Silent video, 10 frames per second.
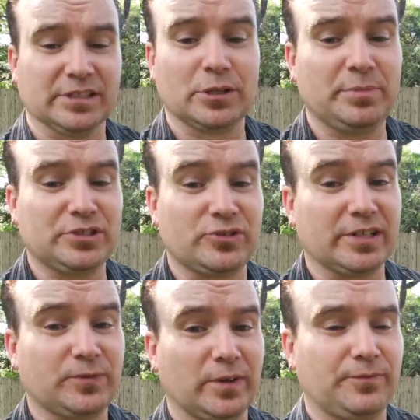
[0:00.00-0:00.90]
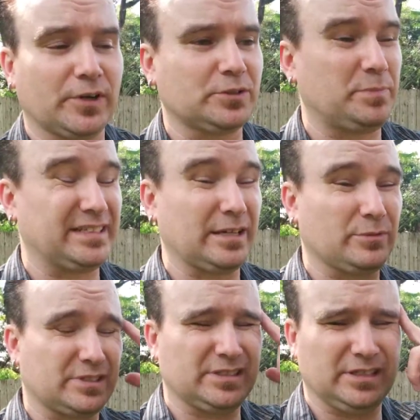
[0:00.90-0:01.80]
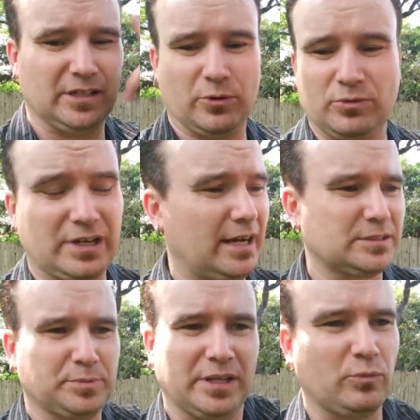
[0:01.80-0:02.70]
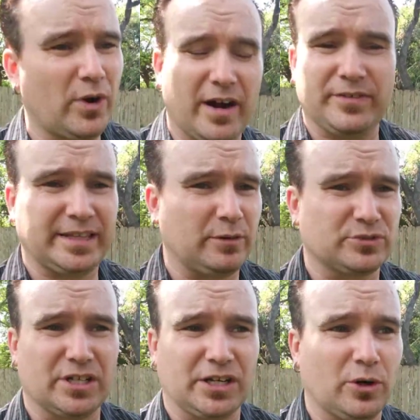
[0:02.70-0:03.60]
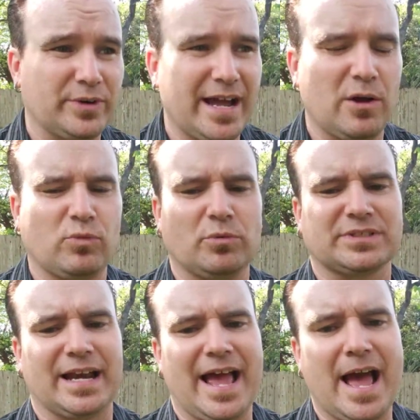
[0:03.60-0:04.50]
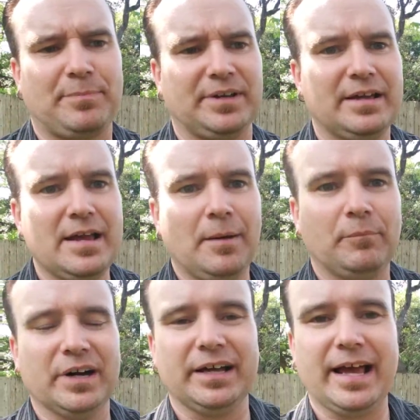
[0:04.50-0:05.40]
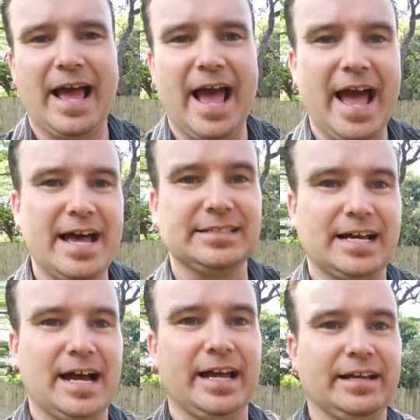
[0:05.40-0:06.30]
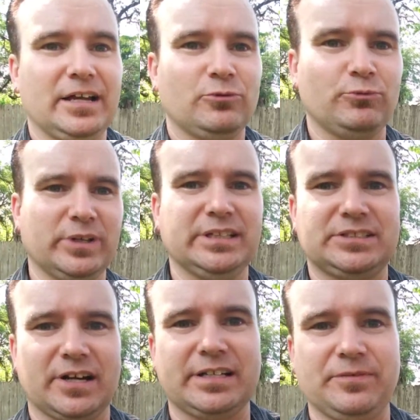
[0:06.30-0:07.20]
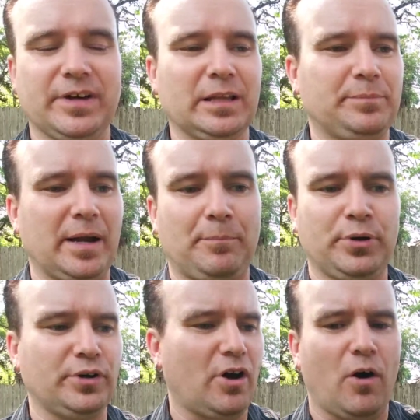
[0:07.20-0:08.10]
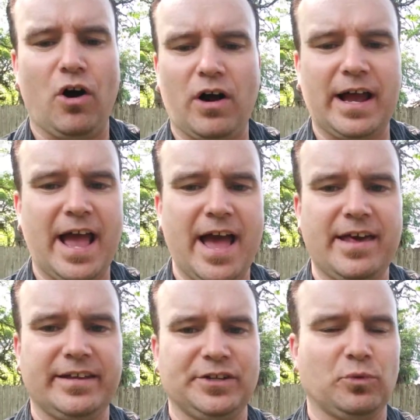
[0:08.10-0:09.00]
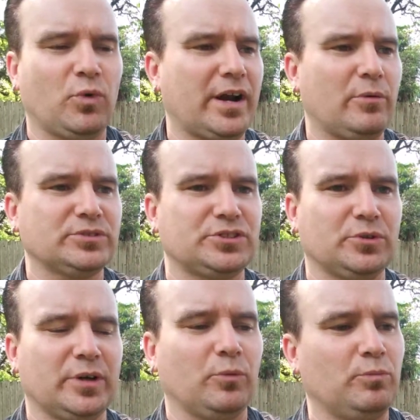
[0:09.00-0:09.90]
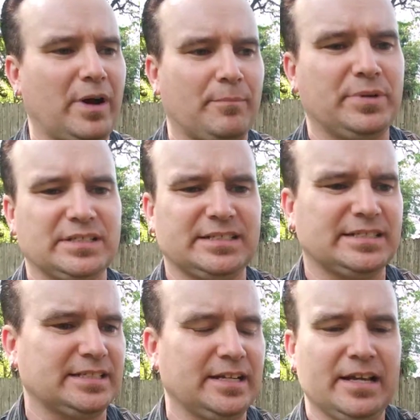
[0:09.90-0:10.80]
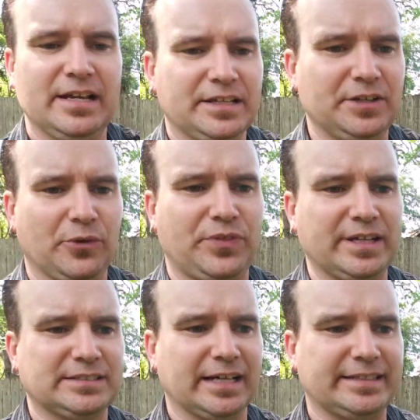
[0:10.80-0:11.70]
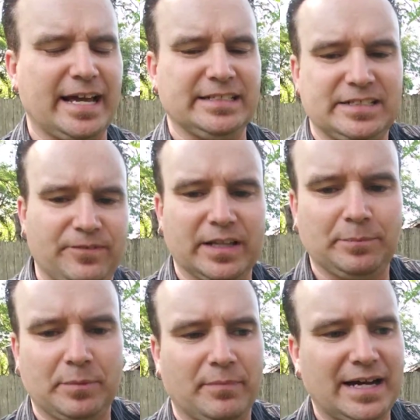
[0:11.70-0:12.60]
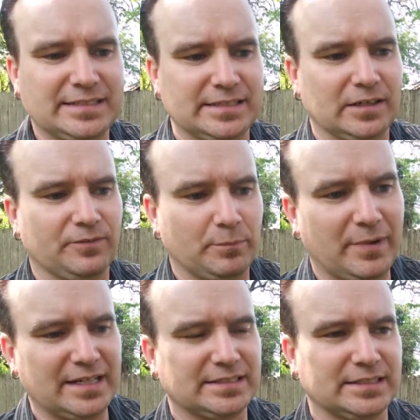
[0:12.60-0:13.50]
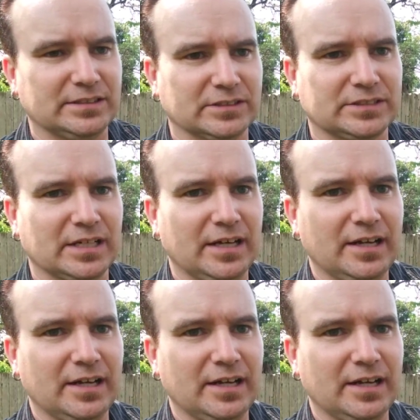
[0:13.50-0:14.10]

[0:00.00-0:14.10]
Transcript: a little bit stressful at first because I was, contemplating where everything was going to go down, what was going to happen. But as I really started developing, I put all I had into what I was doing in my business and, things like that, and developing myself and my skills.